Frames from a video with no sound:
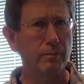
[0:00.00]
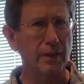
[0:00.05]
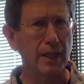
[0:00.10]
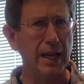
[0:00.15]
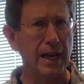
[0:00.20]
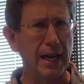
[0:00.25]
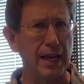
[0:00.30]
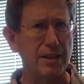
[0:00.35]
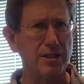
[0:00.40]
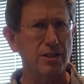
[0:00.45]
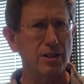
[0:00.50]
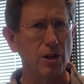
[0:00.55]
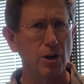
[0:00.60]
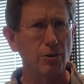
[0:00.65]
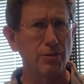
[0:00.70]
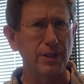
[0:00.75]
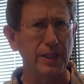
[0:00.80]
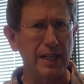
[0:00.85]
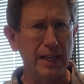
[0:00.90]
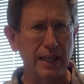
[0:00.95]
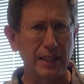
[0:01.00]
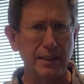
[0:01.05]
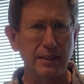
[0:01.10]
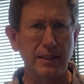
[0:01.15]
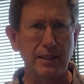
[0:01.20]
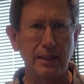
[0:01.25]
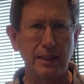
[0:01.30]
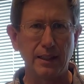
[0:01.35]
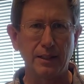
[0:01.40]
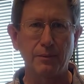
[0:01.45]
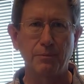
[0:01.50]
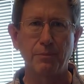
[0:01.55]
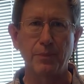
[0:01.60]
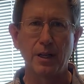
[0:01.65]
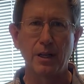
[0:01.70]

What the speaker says: has COVID-19.